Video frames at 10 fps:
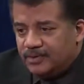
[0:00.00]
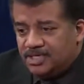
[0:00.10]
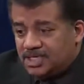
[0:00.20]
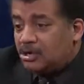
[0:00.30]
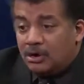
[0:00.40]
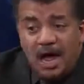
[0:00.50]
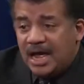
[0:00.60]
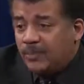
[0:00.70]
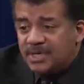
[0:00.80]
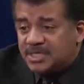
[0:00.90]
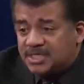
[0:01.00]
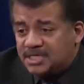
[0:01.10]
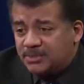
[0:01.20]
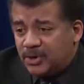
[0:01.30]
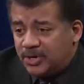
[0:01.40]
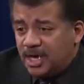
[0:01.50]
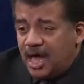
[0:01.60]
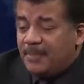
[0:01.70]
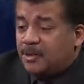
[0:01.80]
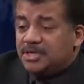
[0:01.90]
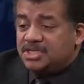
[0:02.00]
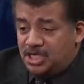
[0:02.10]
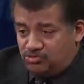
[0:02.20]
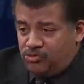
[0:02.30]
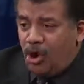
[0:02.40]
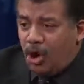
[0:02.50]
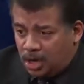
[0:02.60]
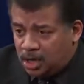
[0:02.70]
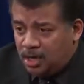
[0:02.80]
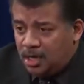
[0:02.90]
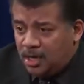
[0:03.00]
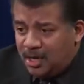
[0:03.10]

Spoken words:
this is her eyewitness testimony. I'm not going to say it's wrong.